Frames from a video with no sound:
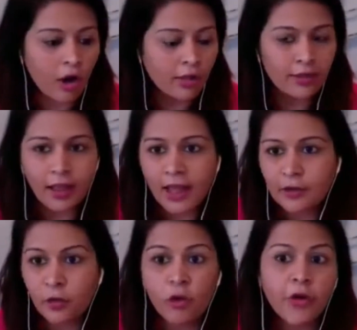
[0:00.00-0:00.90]
online
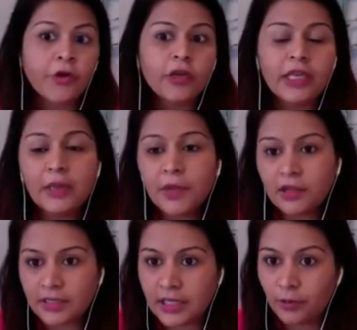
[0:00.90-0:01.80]
or who are on your email
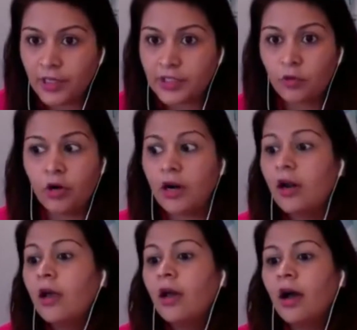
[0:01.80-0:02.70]
sequence or
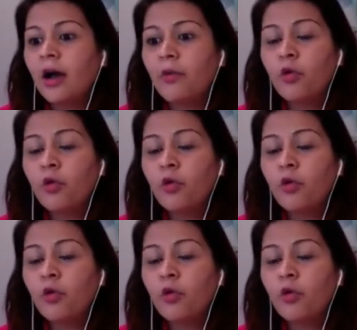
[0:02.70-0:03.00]
uh,